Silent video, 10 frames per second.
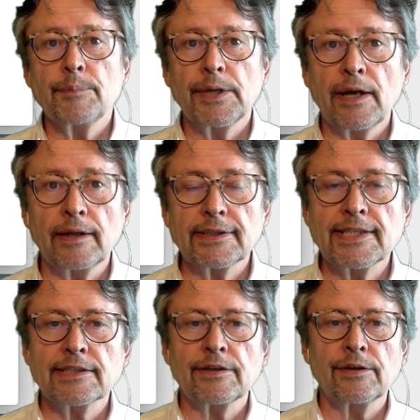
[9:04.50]
pinout,
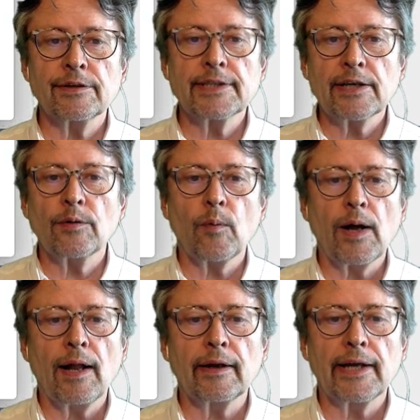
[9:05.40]
it's going to take a
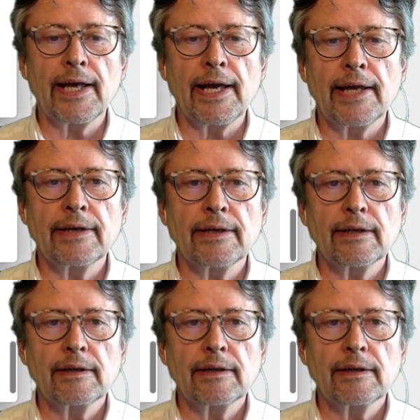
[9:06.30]
while and